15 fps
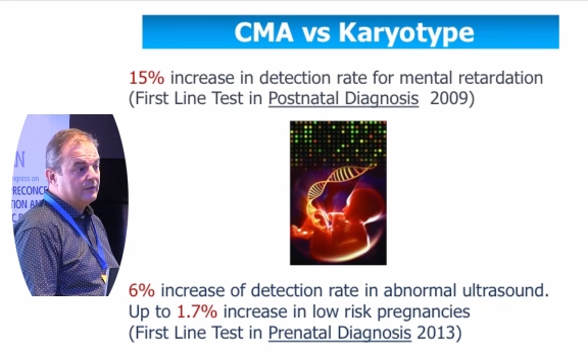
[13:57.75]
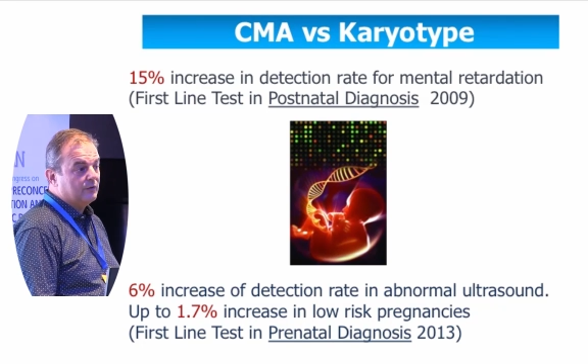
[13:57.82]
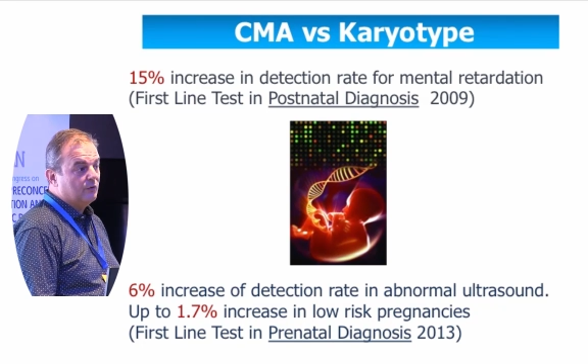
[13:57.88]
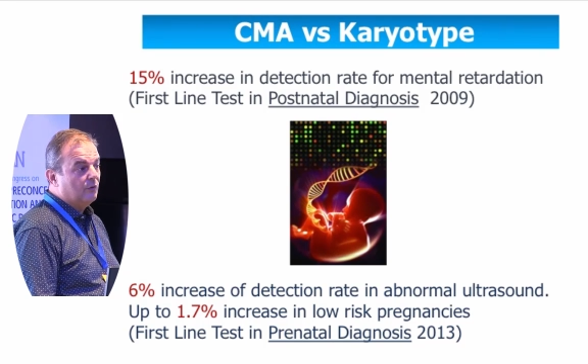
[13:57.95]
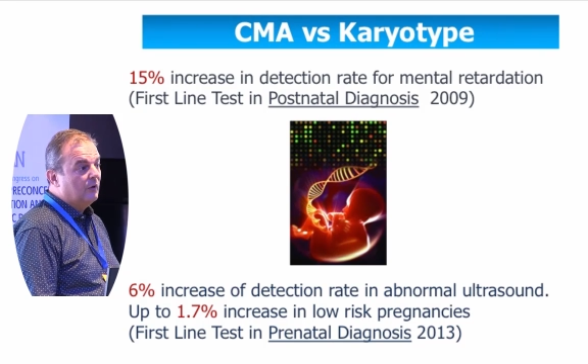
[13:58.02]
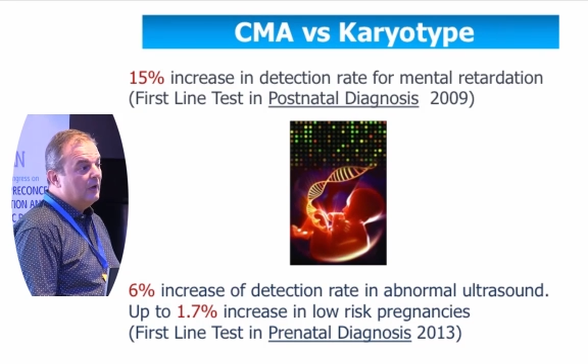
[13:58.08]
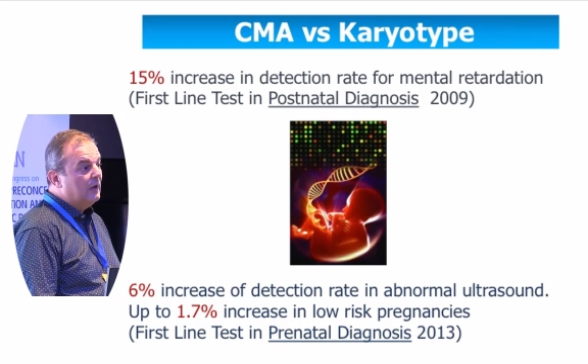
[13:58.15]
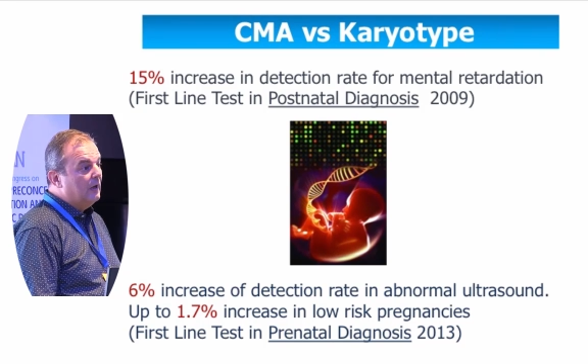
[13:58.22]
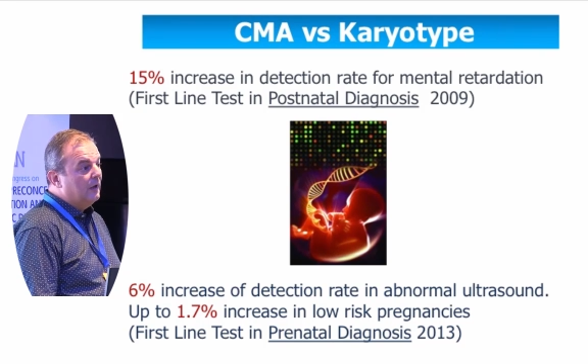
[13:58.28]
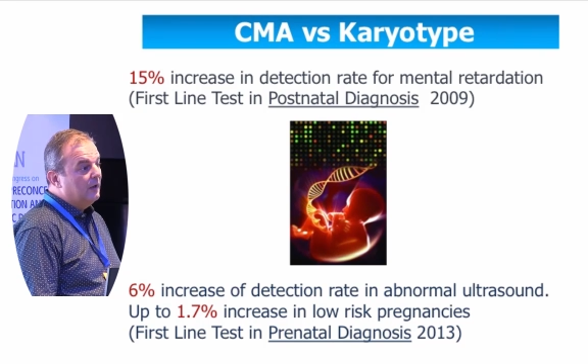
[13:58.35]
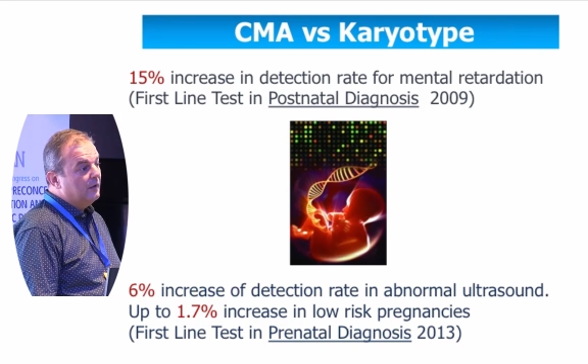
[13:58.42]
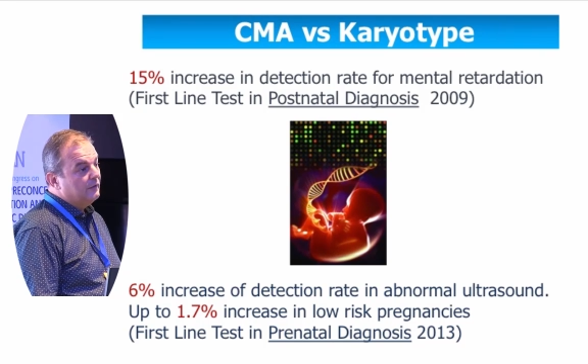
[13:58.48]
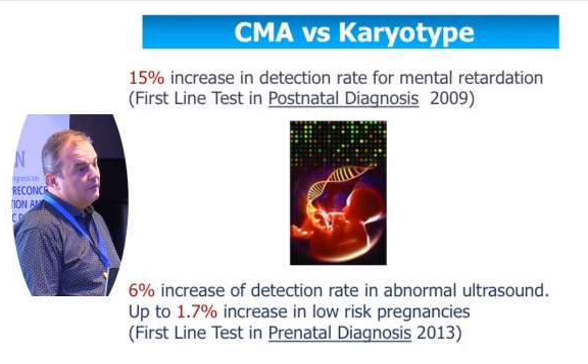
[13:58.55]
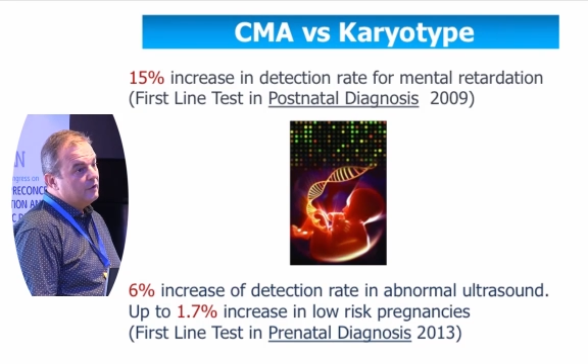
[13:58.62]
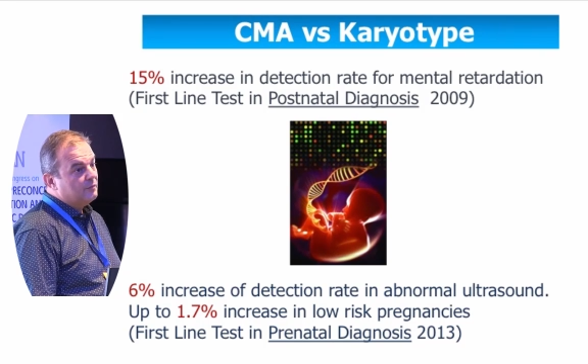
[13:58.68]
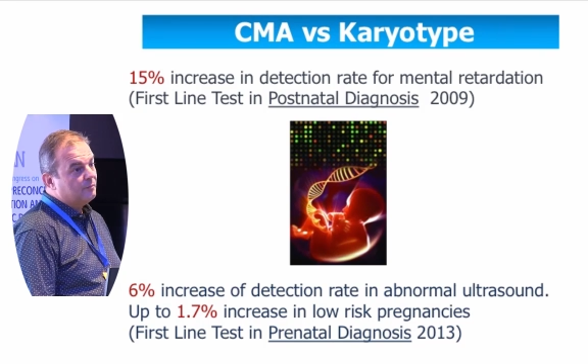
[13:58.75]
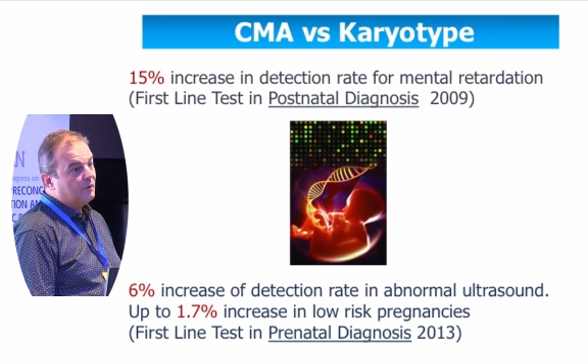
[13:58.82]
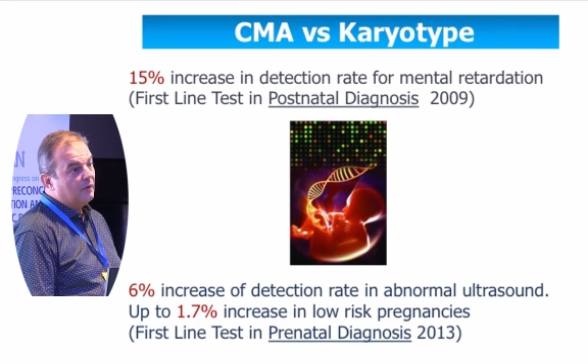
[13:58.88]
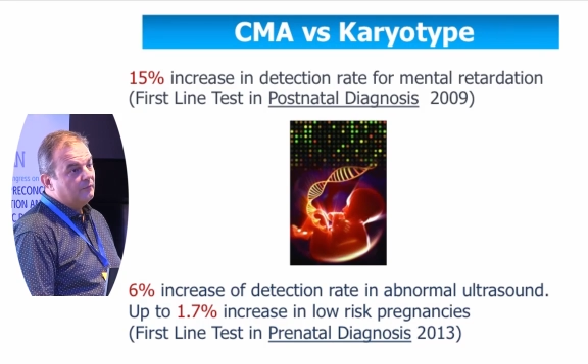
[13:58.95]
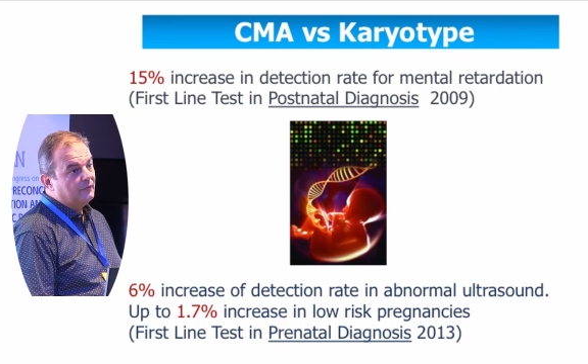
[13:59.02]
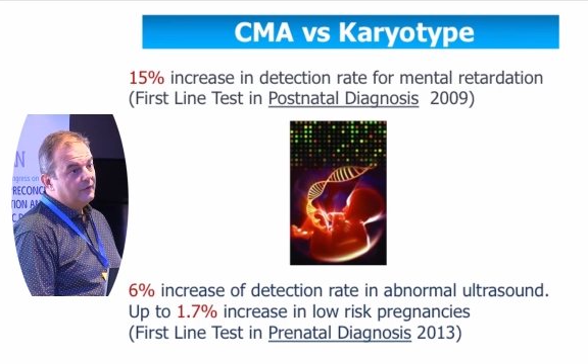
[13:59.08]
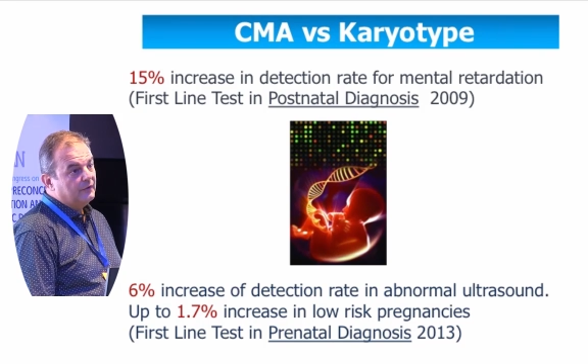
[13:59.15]
So this
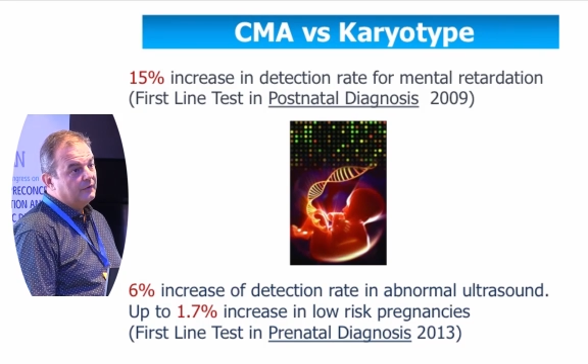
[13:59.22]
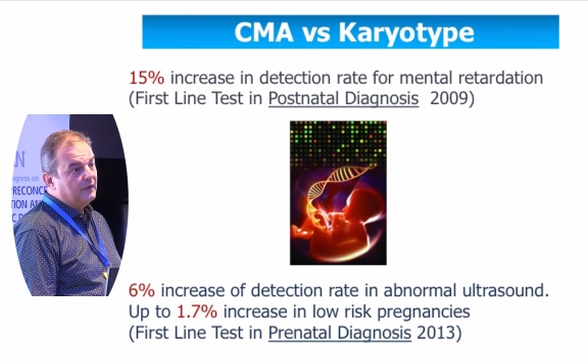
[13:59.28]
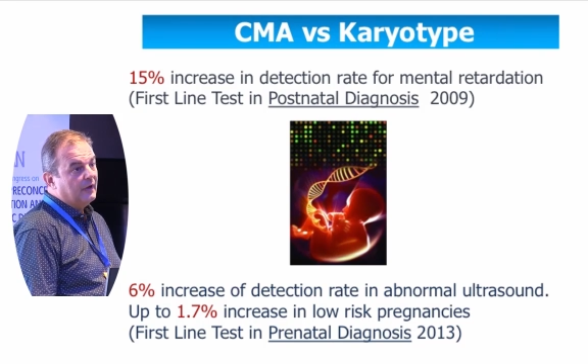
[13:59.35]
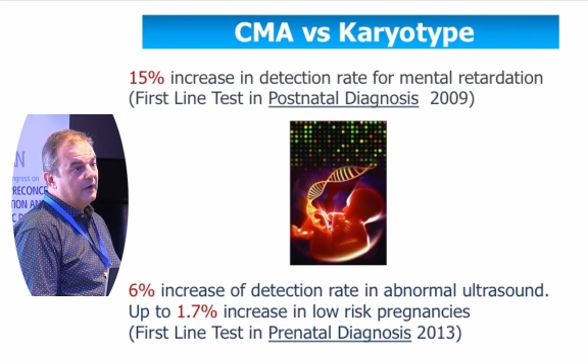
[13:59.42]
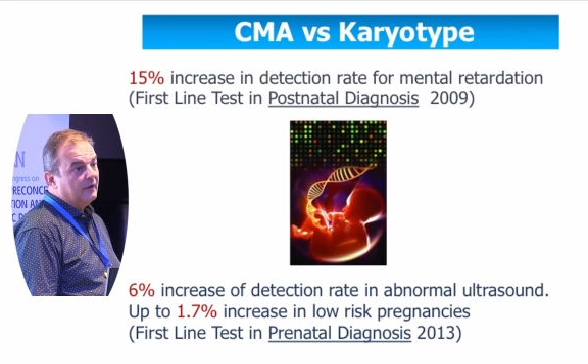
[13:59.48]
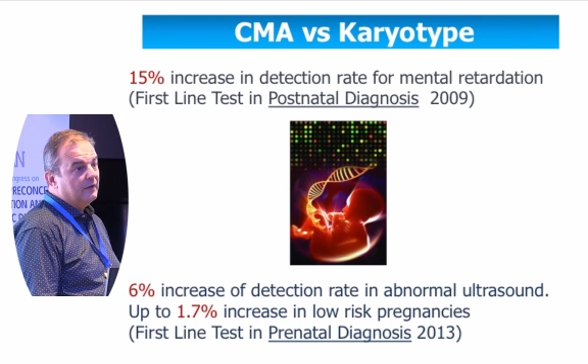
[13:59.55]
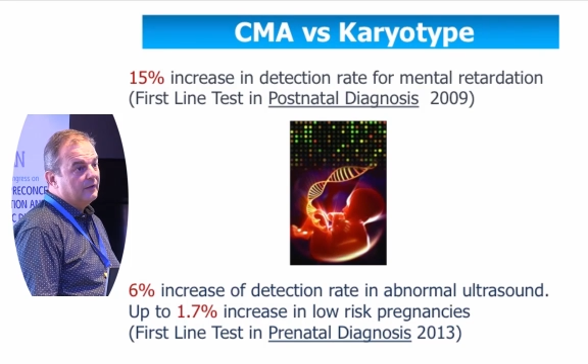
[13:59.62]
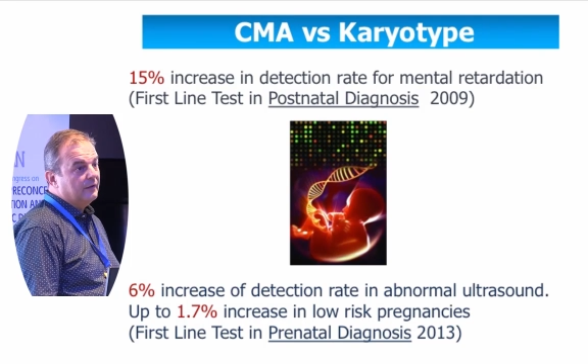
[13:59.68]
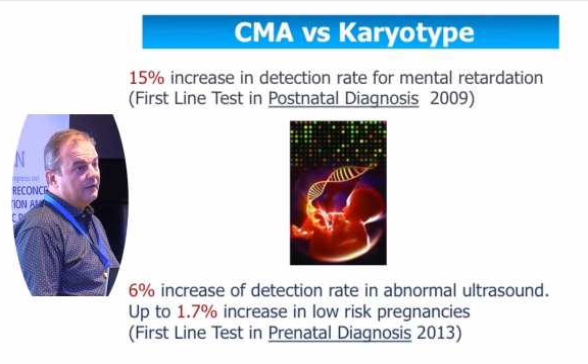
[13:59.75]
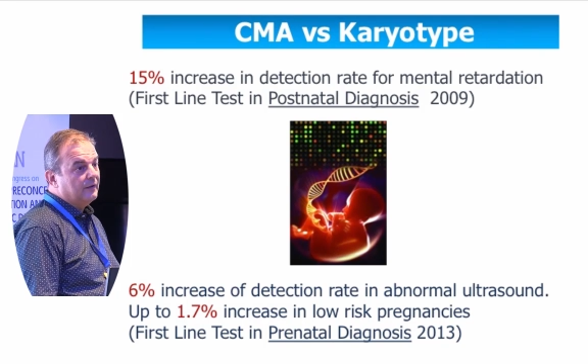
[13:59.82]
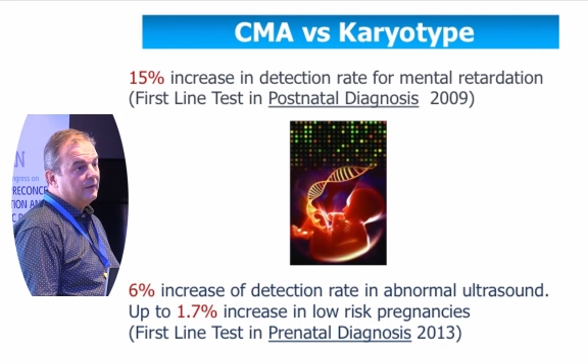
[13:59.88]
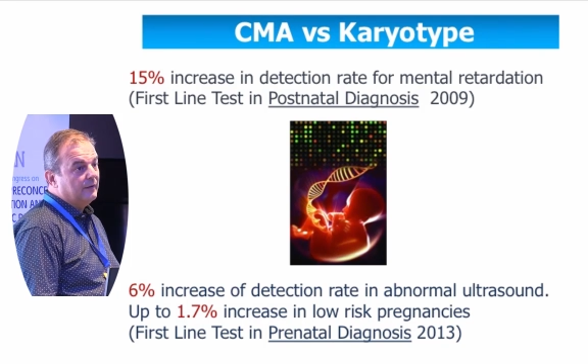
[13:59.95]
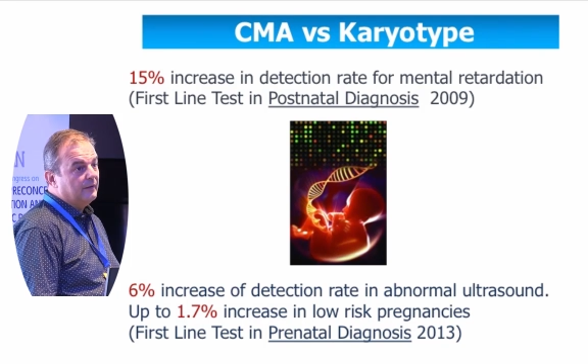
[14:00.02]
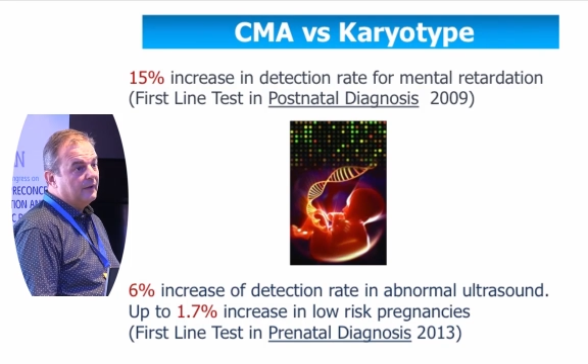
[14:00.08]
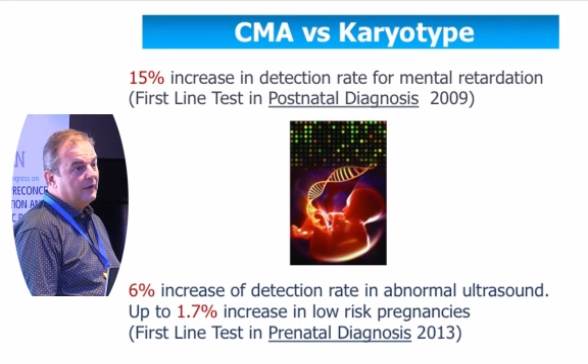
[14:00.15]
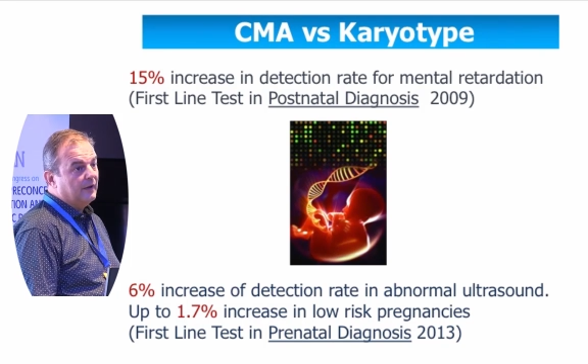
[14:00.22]
prompted the